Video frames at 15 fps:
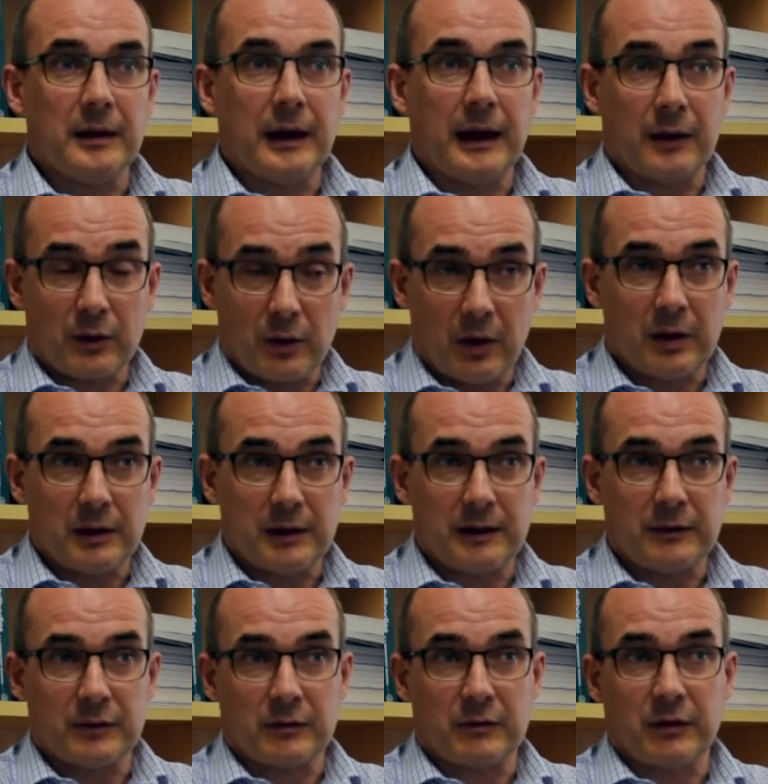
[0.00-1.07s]
our
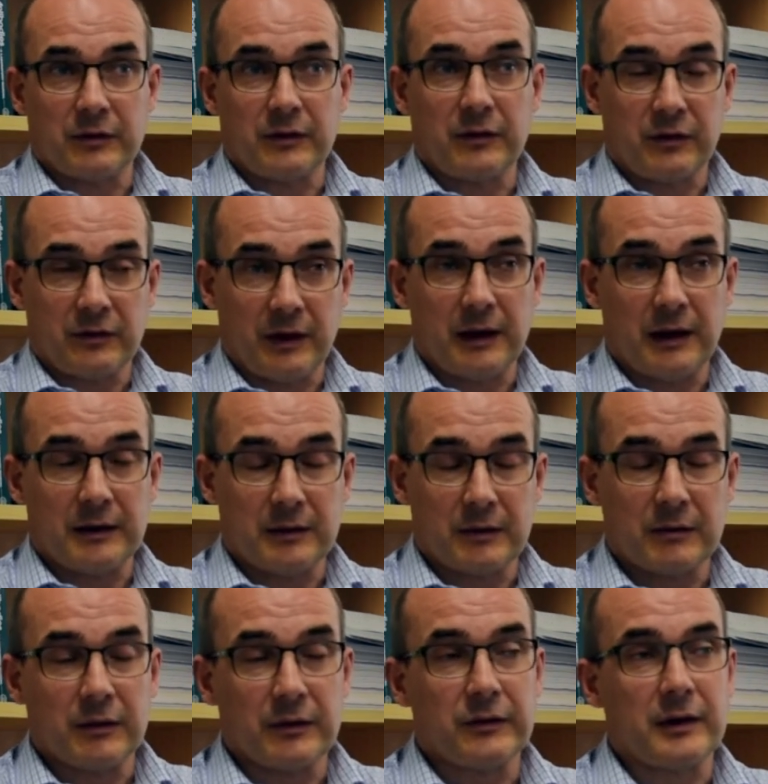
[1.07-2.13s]
colleagues across the state and
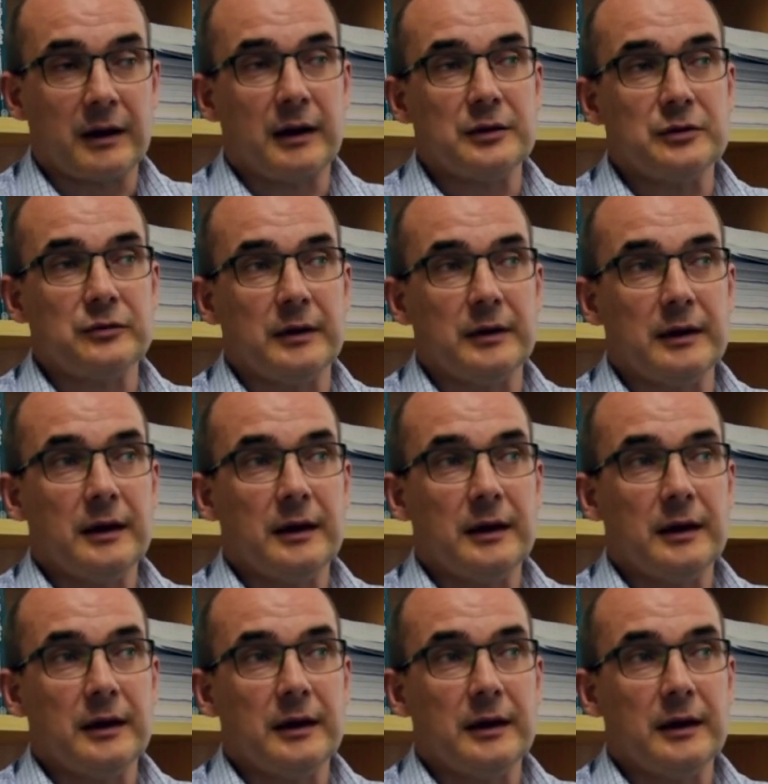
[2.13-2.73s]
across the country.